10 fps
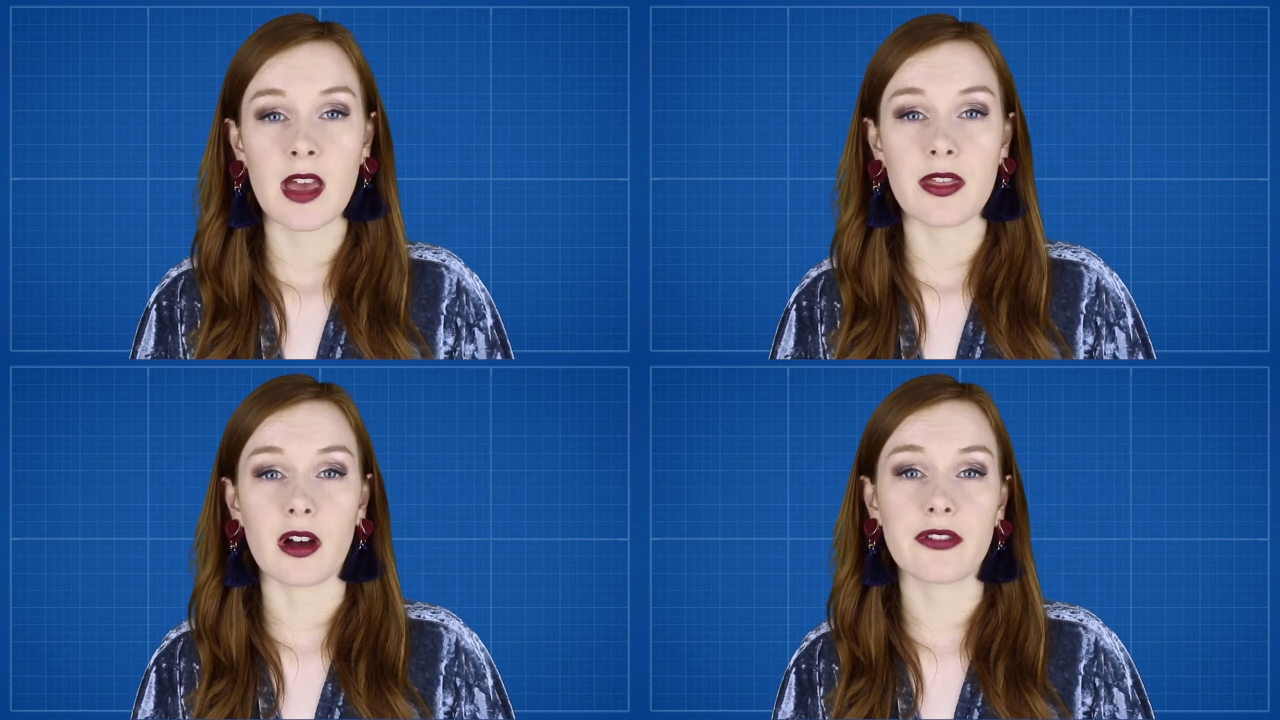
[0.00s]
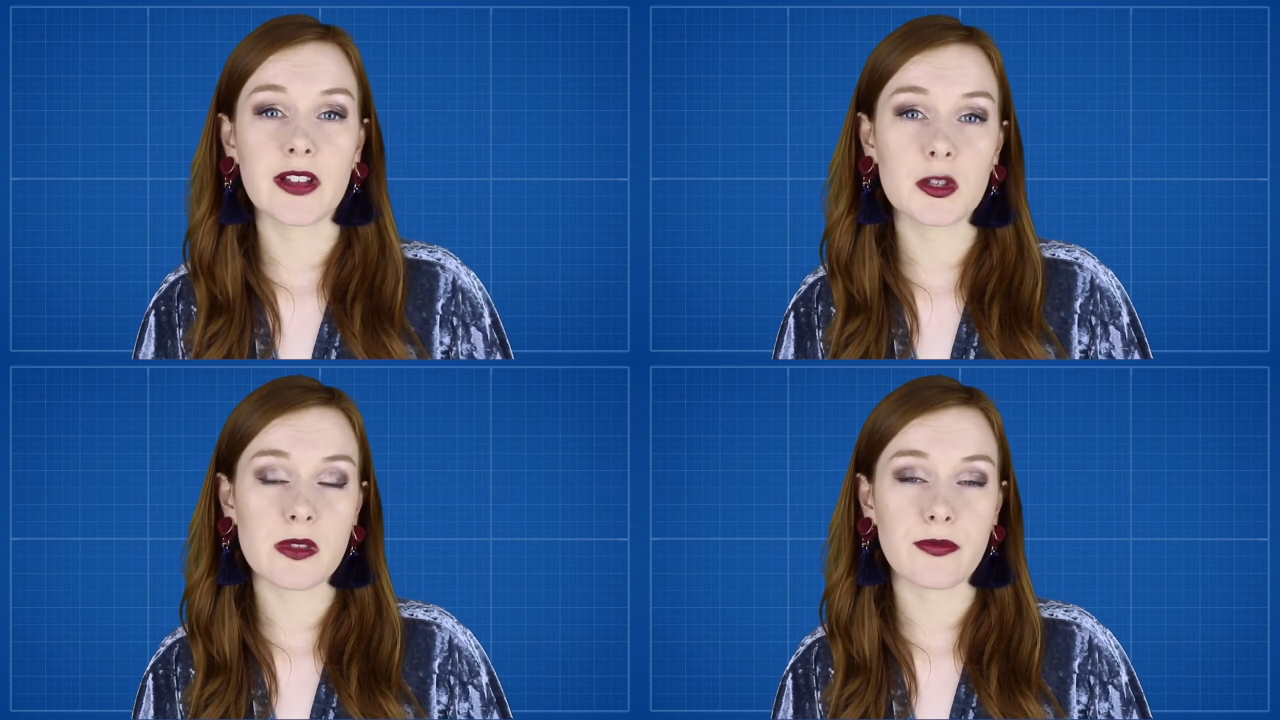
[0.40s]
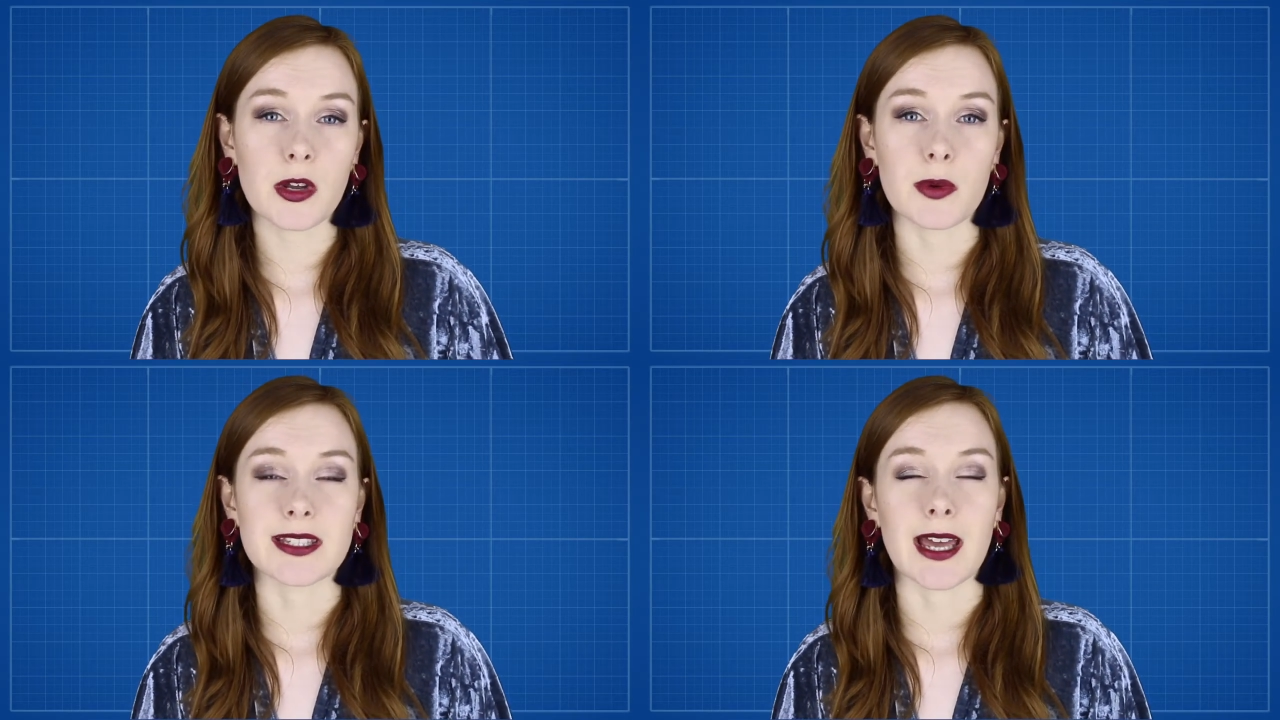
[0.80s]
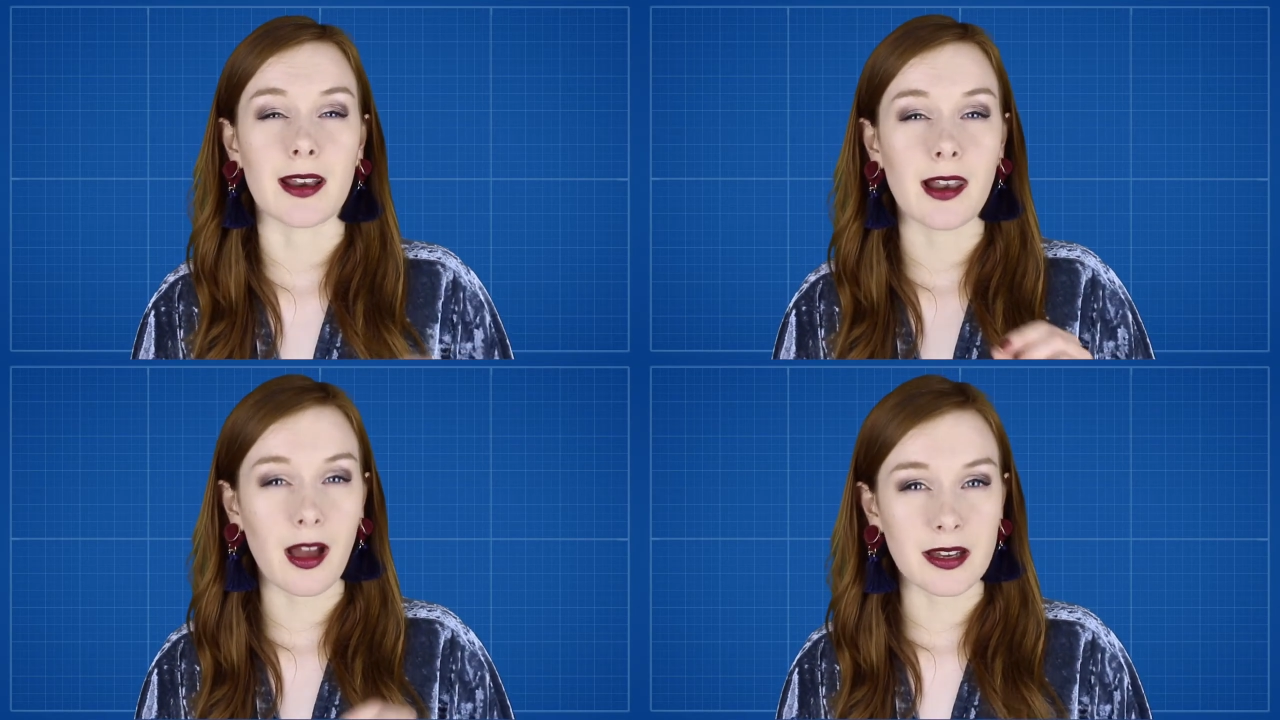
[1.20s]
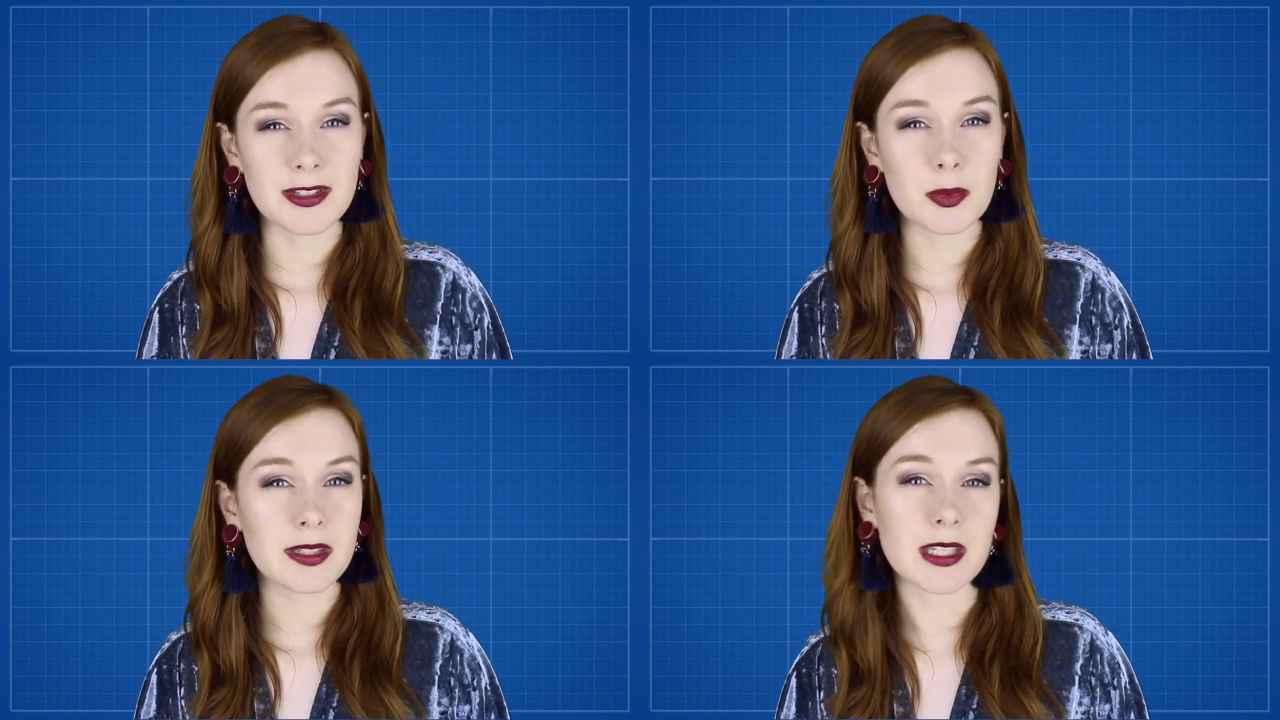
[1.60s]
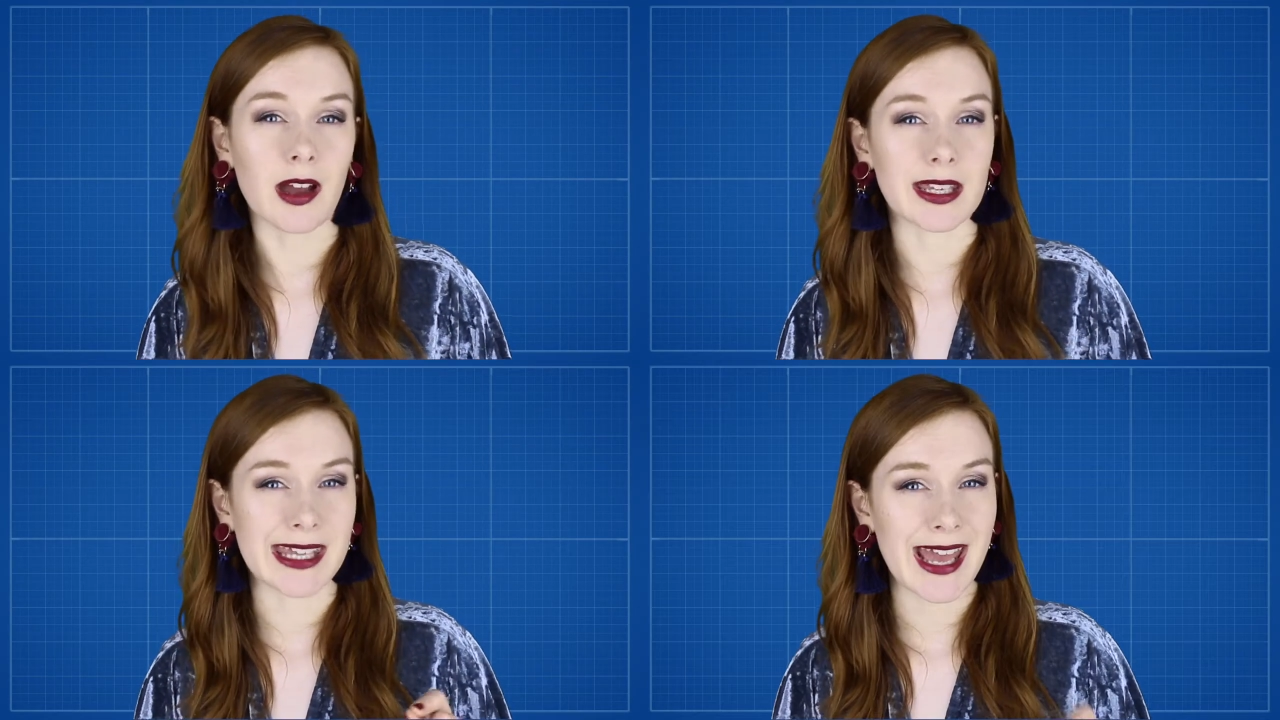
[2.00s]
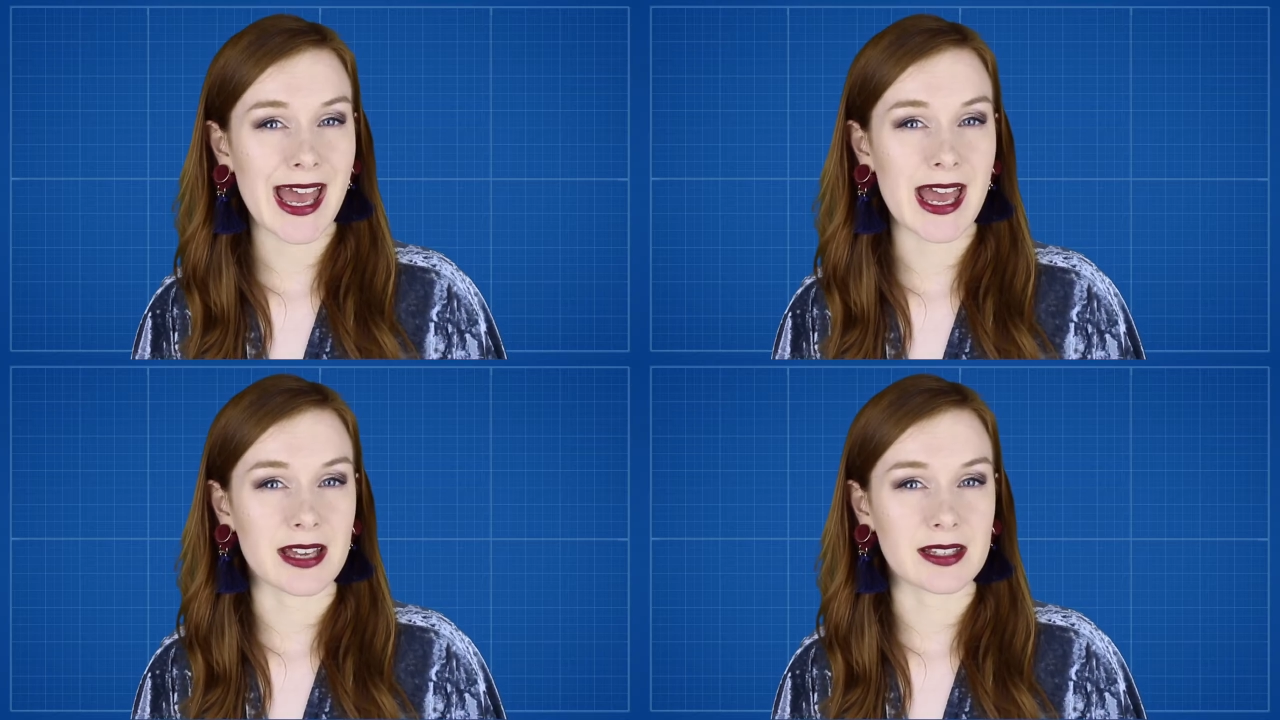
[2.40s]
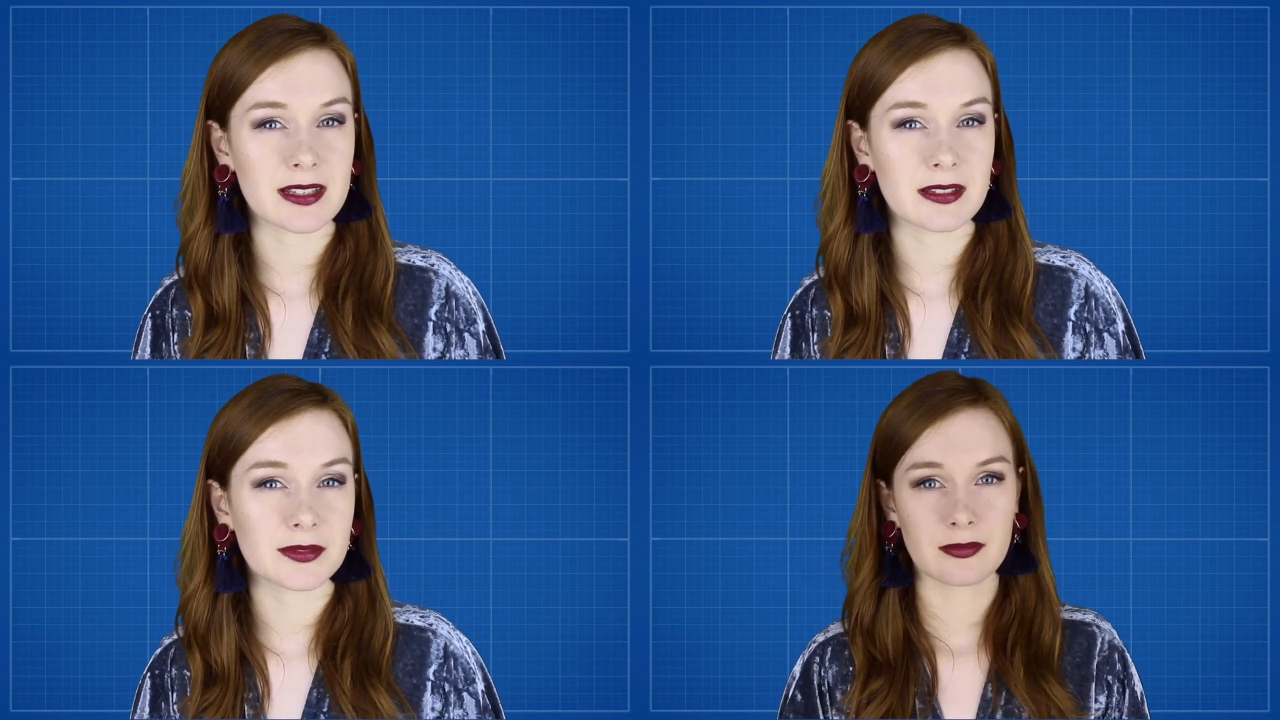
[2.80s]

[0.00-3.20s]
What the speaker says: that are filled with fluid and lined with tiny hairs.